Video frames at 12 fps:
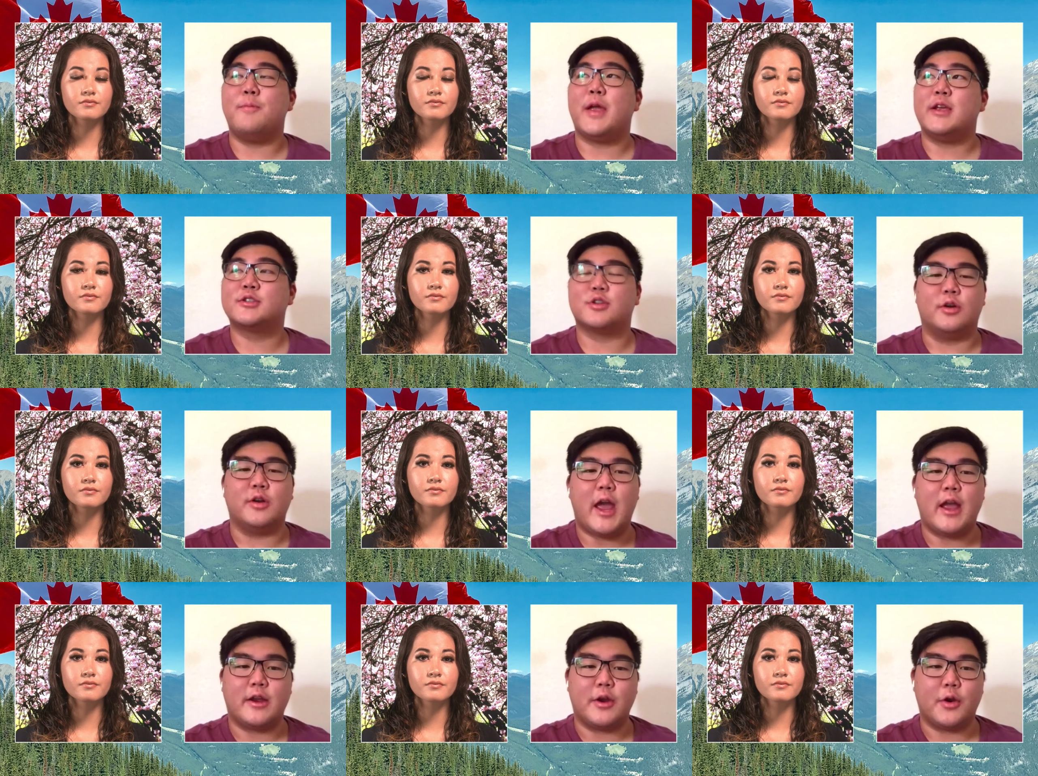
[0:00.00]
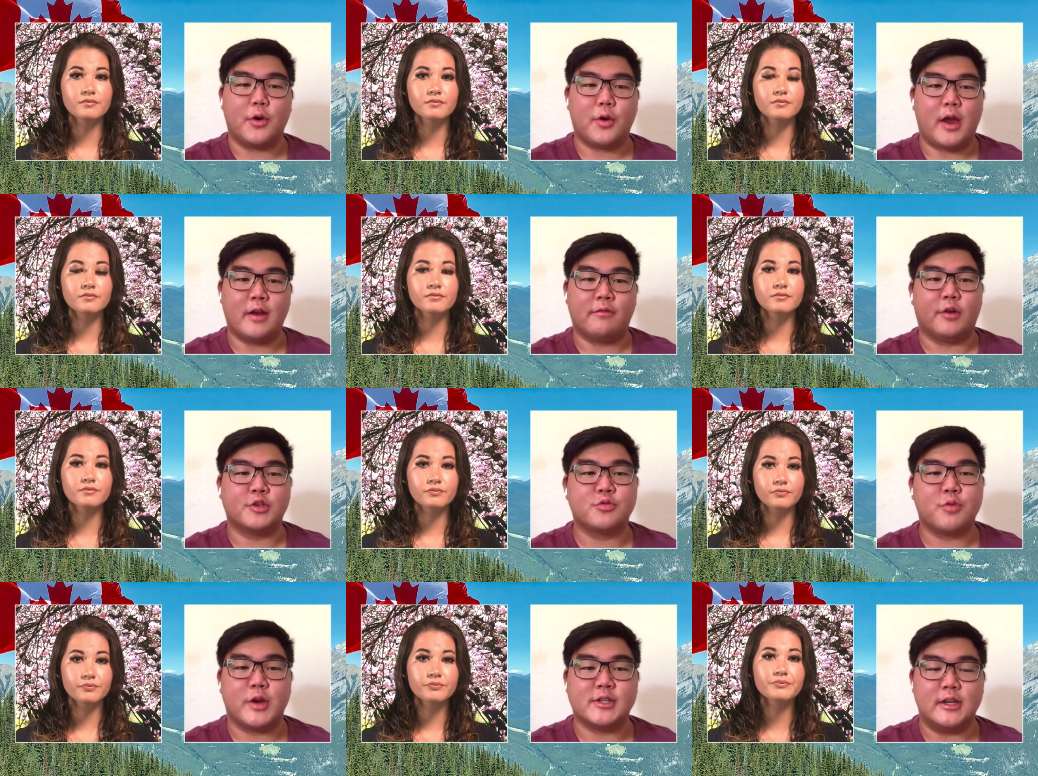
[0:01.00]
Speaker 1: based on anger and
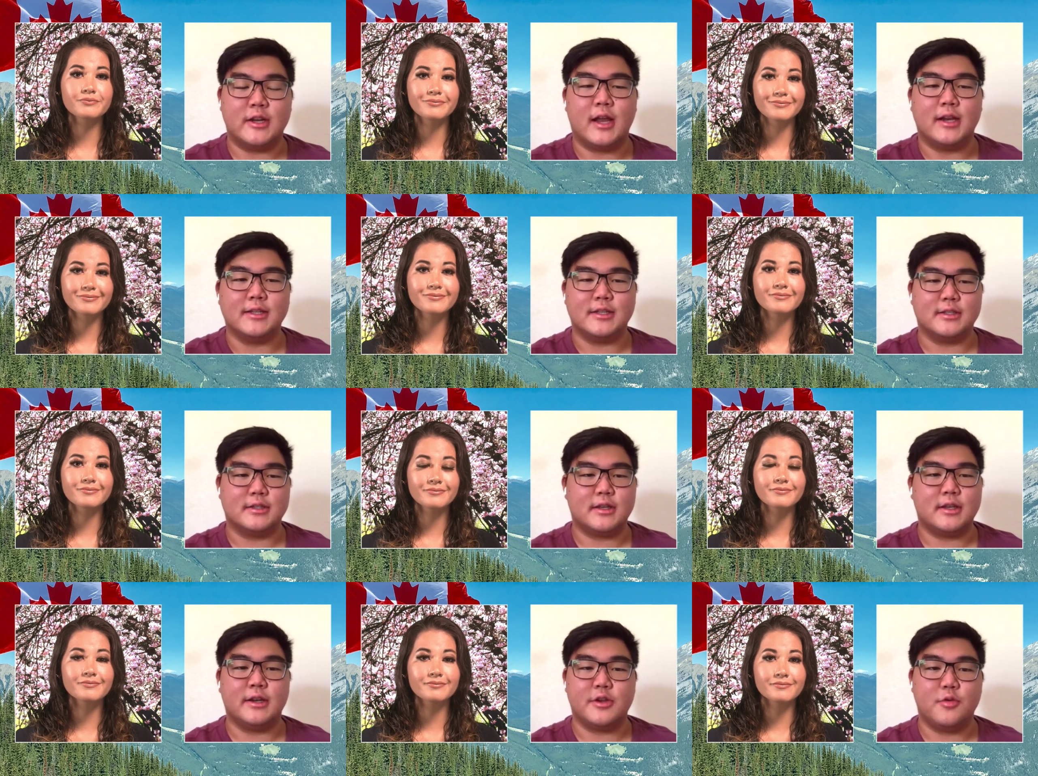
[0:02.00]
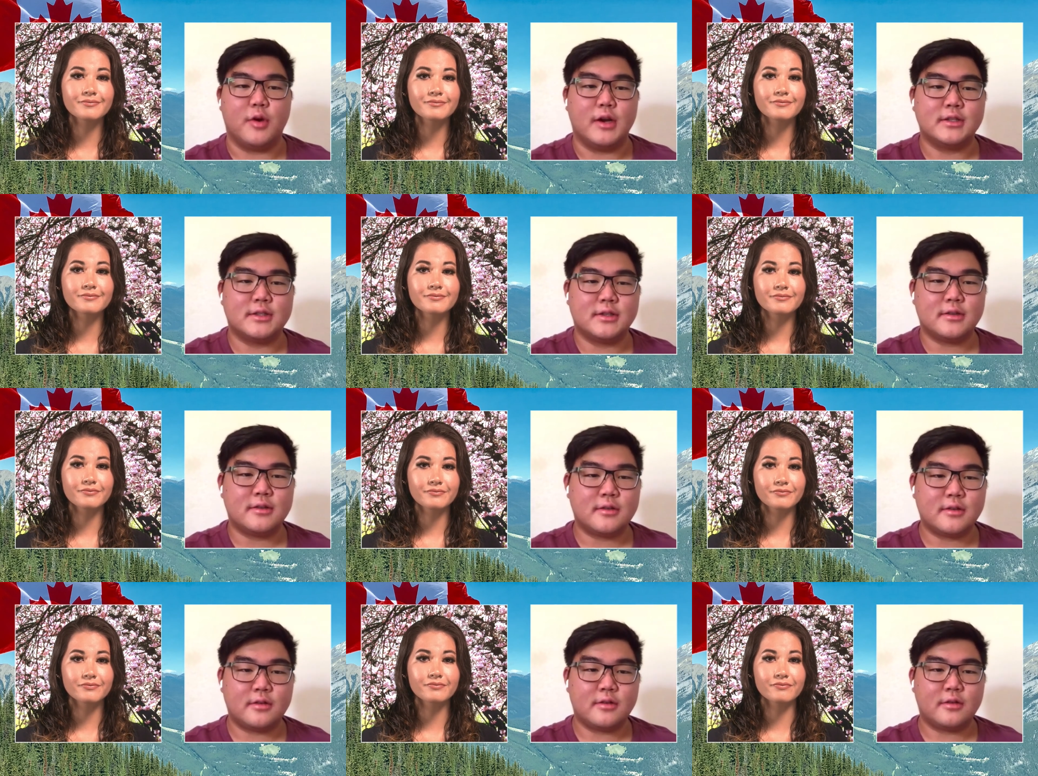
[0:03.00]
frustration as it is in the U S.
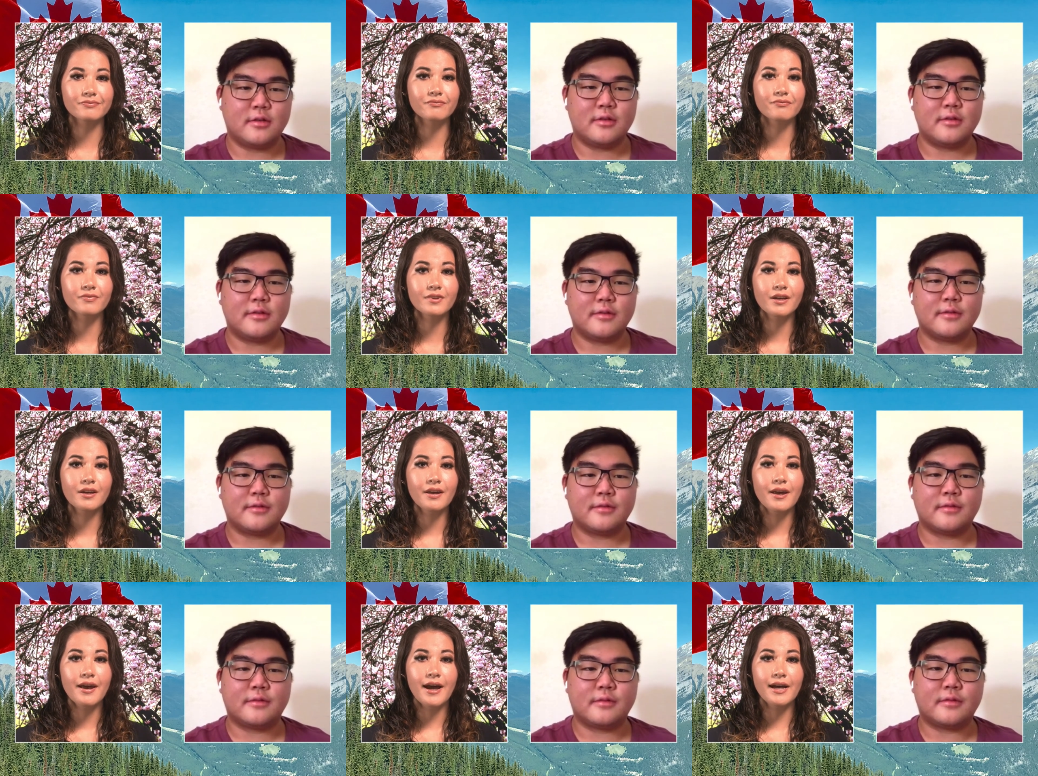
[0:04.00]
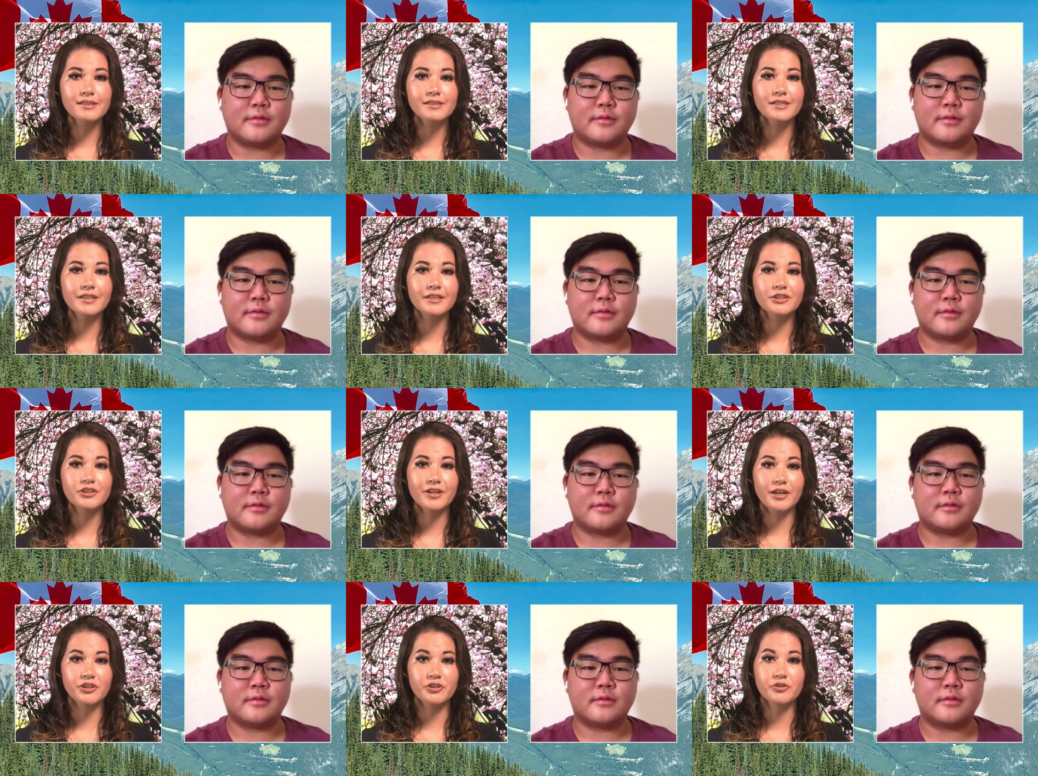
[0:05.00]
Speaker 2: As an
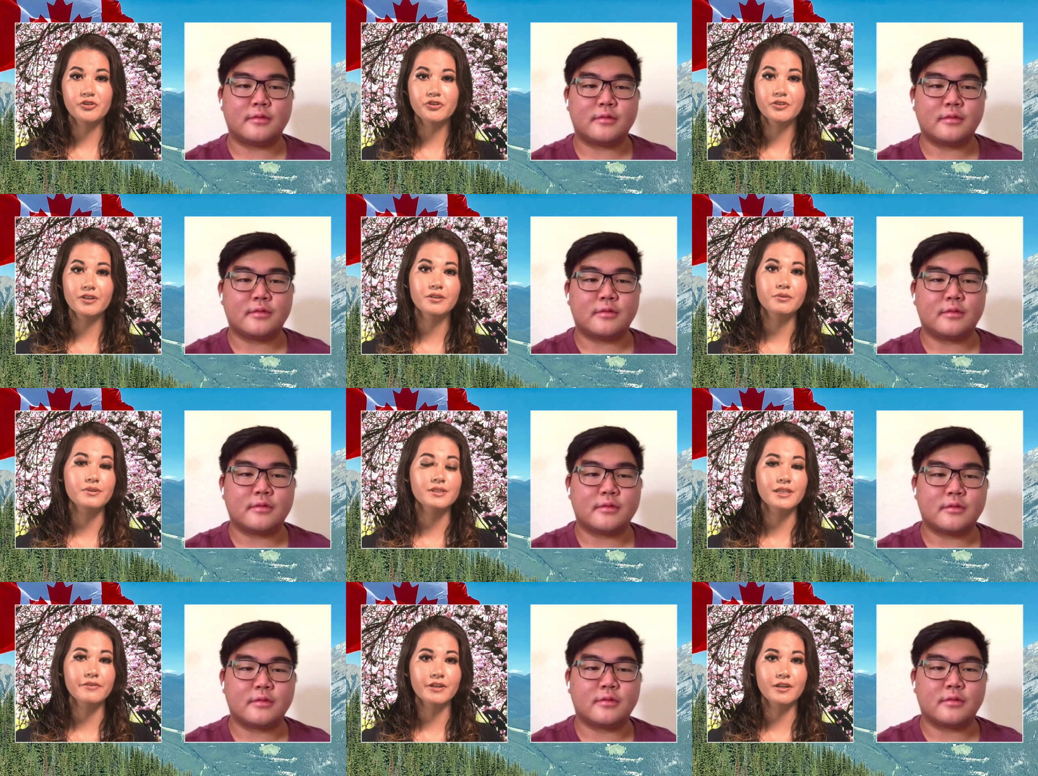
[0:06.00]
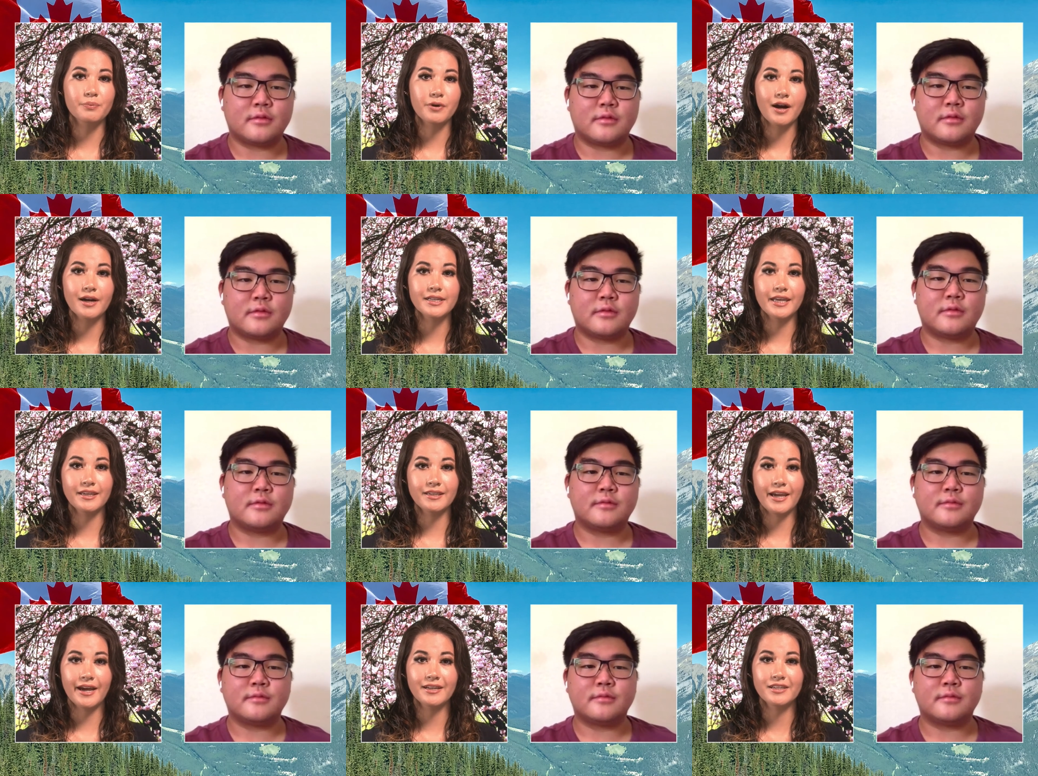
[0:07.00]
international student who is living abroad in
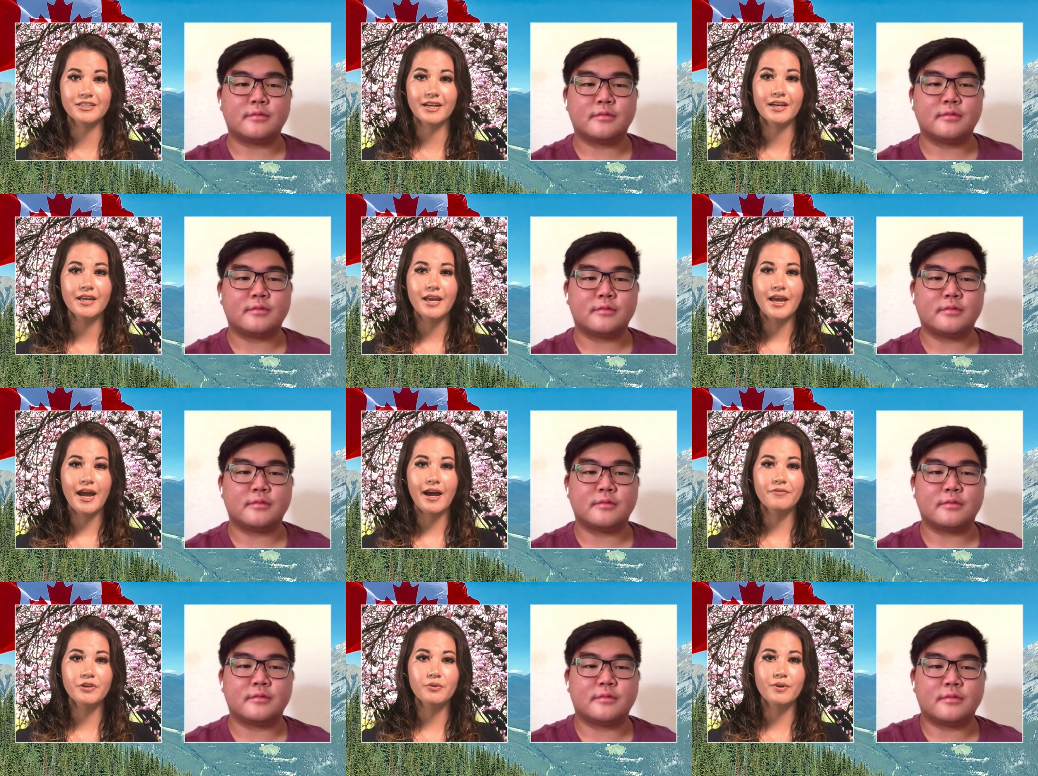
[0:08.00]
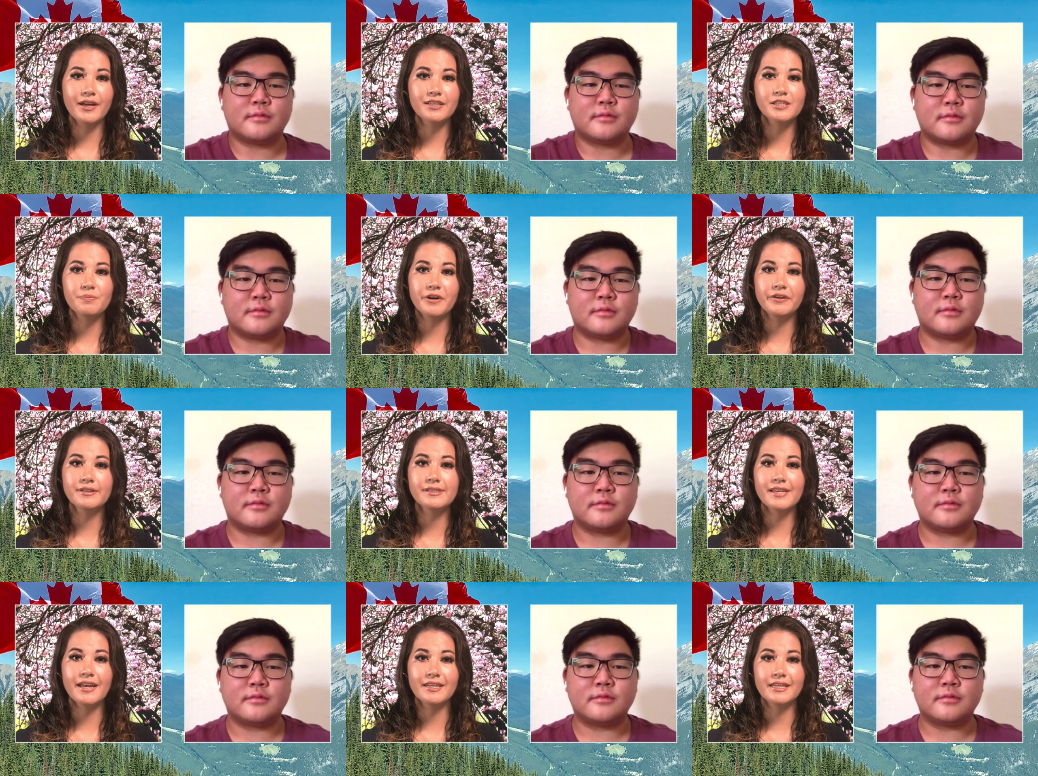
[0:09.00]
Canada, have you
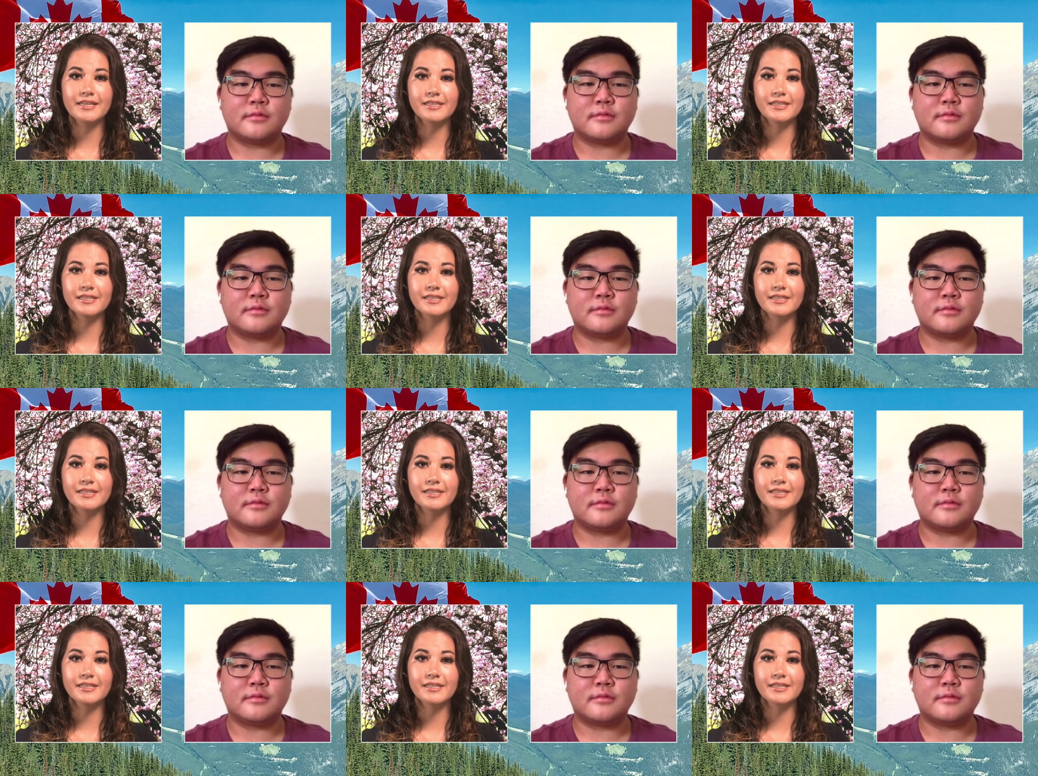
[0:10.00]
experienced any